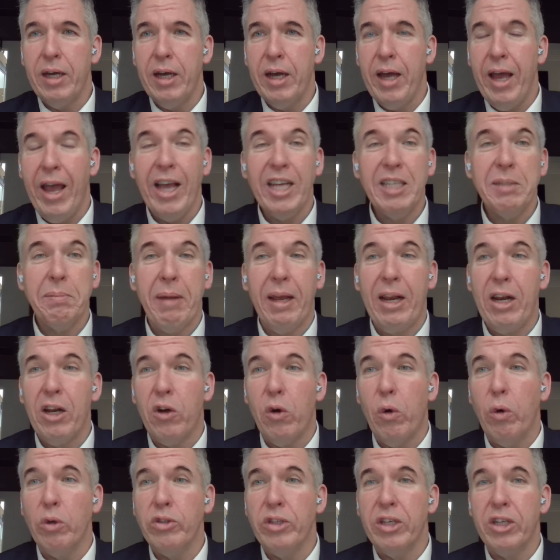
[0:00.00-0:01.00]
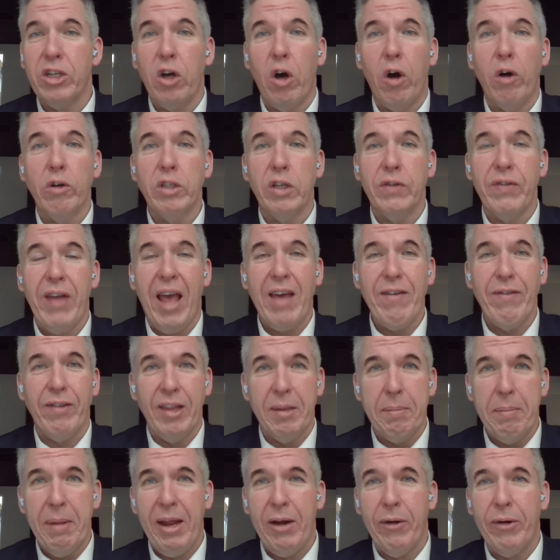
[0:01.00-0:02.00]
has been, of course, the cost of having
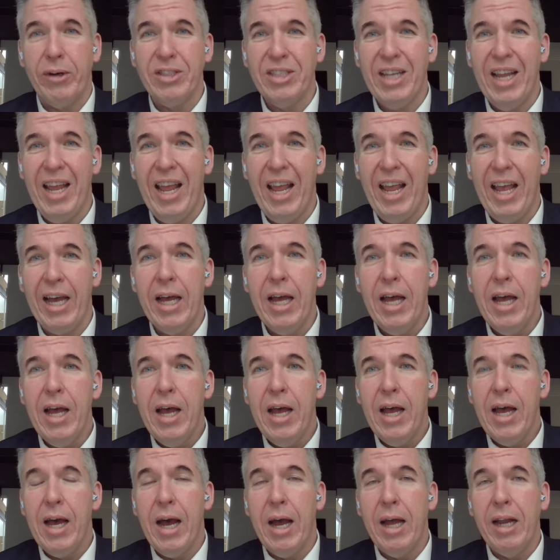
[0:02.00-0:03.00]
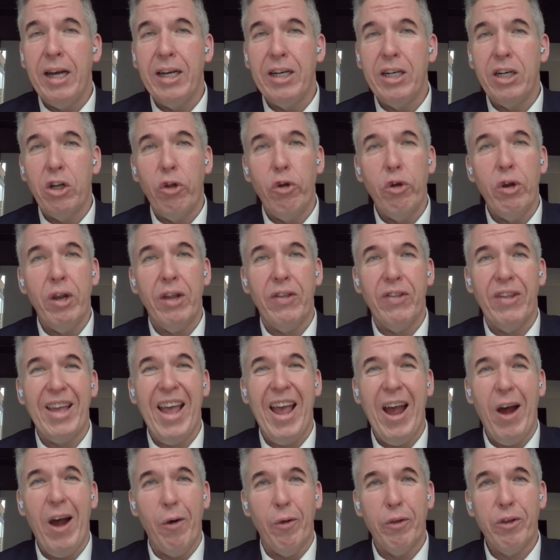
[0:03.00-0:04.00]
the parents here, including the
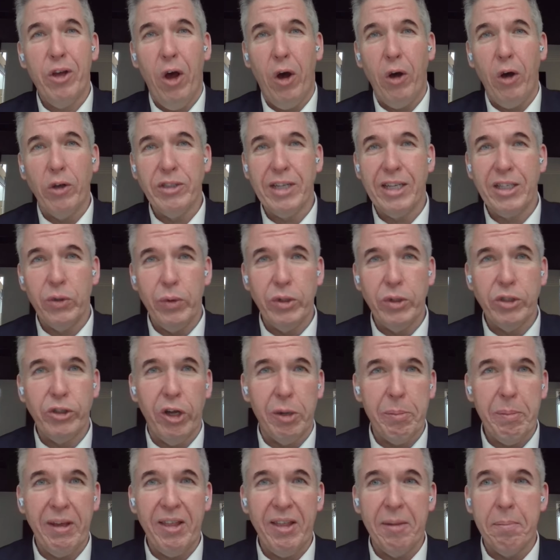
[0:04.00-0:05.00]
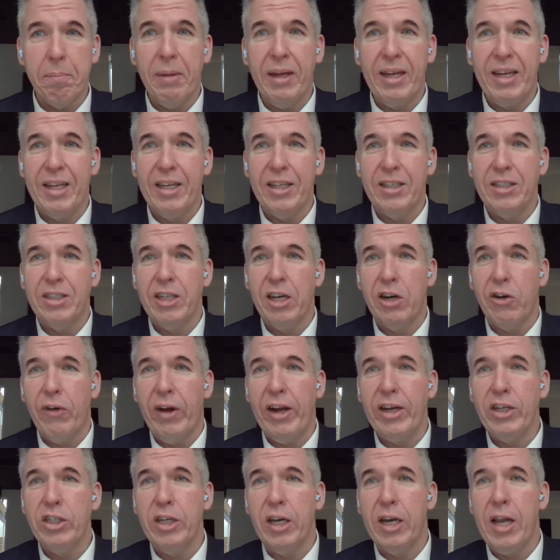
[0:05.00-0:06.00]
health costs. That's always going to be the big
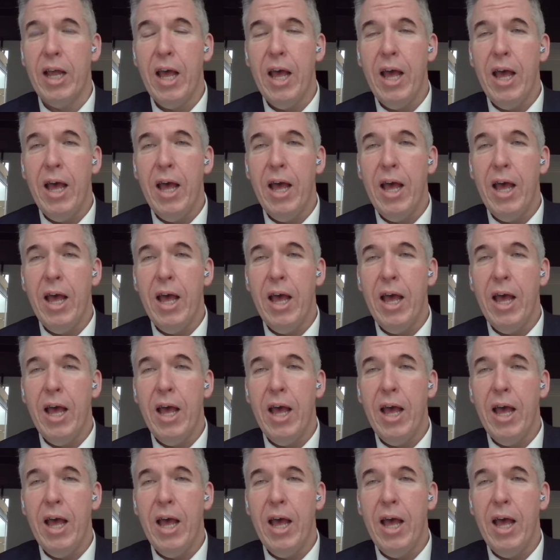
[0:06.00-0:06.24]
consideration.